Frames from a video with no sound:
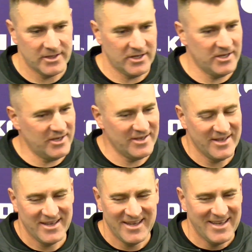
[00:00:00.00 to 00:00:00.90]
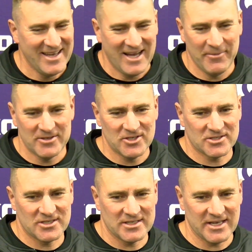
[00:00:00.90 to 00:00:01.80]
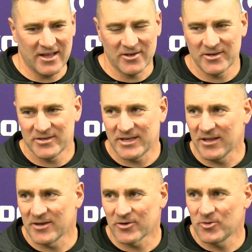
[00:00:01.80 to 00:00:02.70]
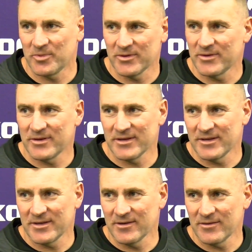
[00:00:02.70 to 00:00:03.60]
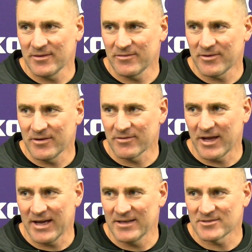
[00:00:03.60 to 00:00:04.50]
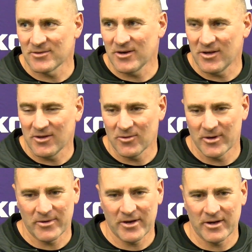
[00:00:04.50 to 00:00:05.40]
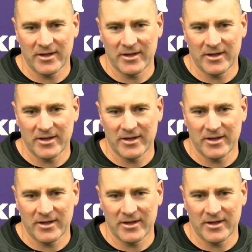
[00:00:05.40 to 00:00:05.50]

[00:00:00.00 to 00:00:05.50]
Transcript: he I mean, just talented, talented group of uh, of, of guys all, all, the way around.